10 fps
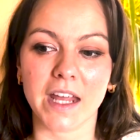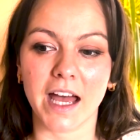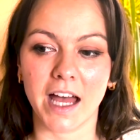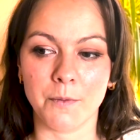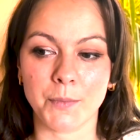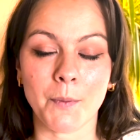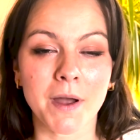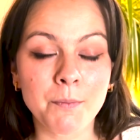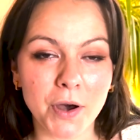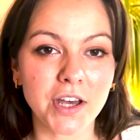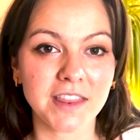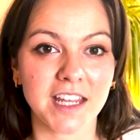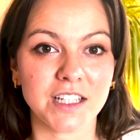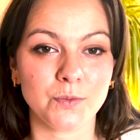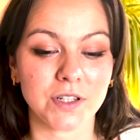Um, but my
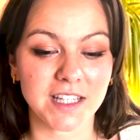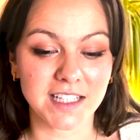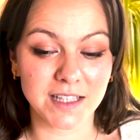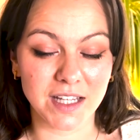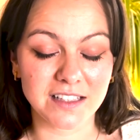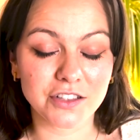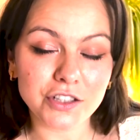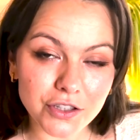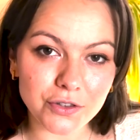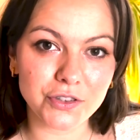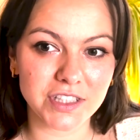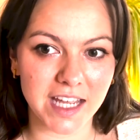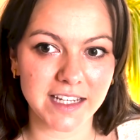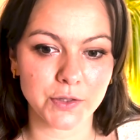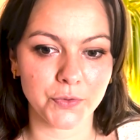birthdays were the, these huge
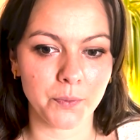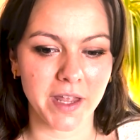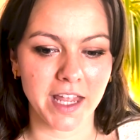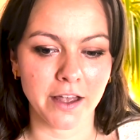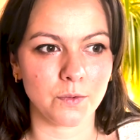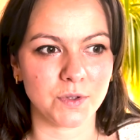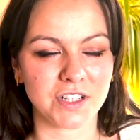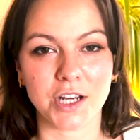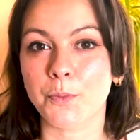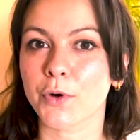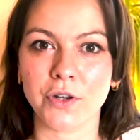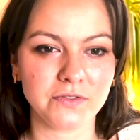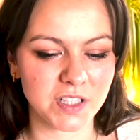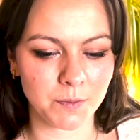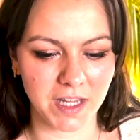days for me, was going to prove
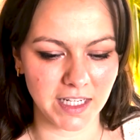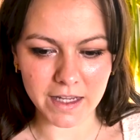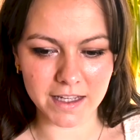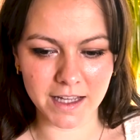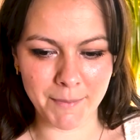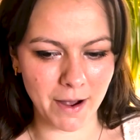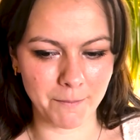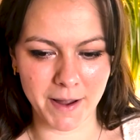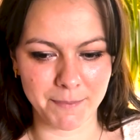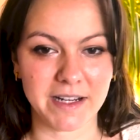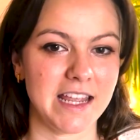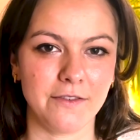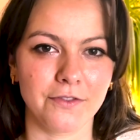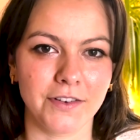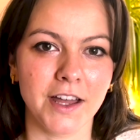to me about my
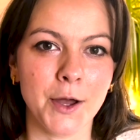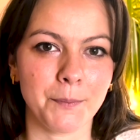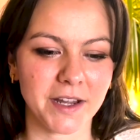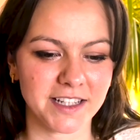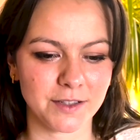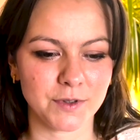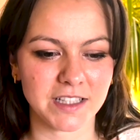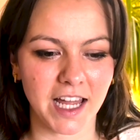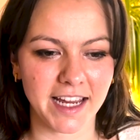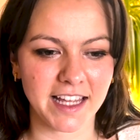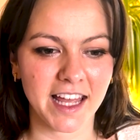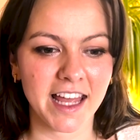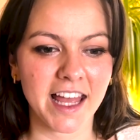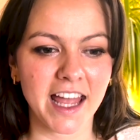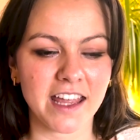belief because it was like,
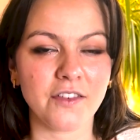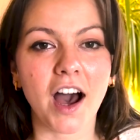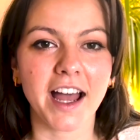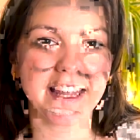if I